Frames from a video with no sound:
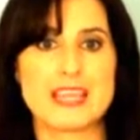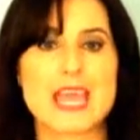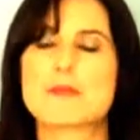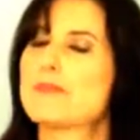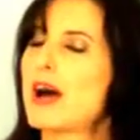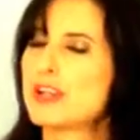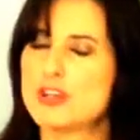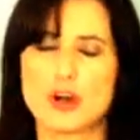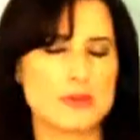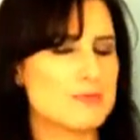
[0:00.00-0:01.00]
It by
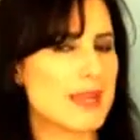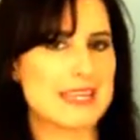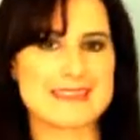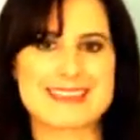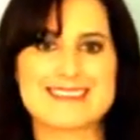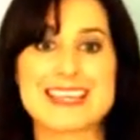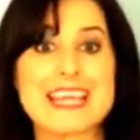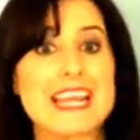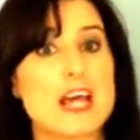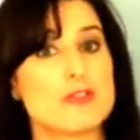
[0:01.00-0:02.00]
no means is a
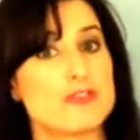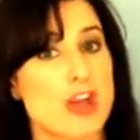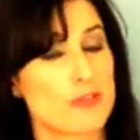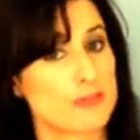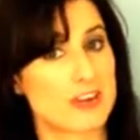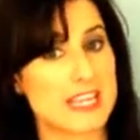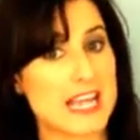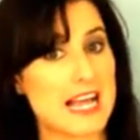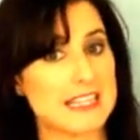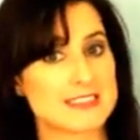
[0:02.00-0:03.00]
get-out-of-jail-free
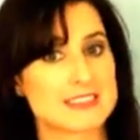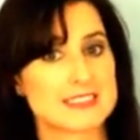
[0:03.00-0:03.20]
card.